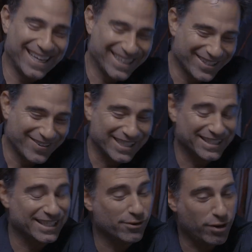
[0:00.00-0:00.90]
good
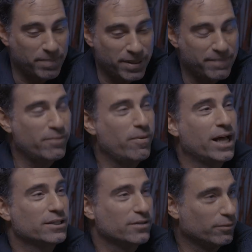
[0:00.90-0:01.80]
questions. I grew up in the
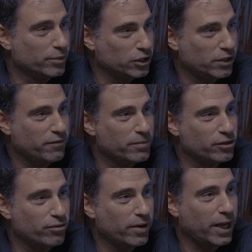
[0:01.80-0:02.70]
Midwest, originally from
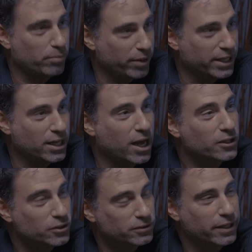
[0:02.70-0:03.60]
Detroit, bringing the
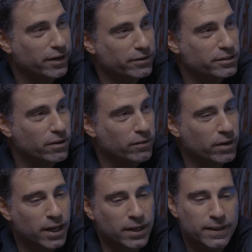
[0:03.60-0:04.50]
hustle to
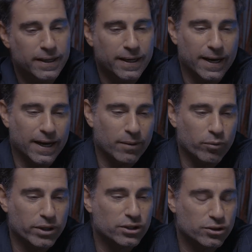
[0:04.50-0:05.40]
Arizona.
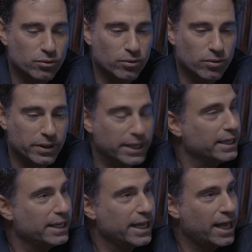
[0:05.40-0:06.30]
Went to school at
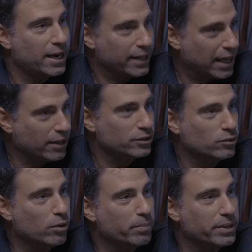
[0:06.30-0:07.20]
Indiana, Kelley
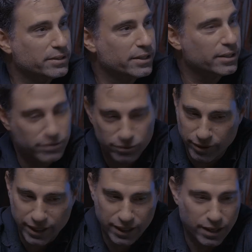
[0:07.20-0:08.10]
School of Business,
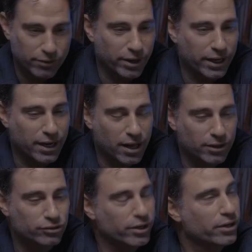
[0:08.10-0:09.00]
great
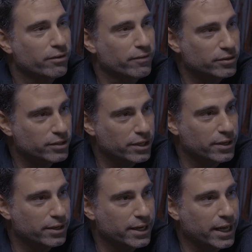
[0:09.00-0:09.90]
college, great university,
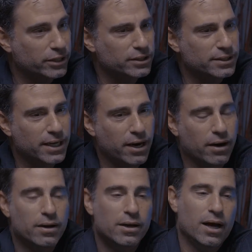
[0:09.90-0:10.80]
good connections there.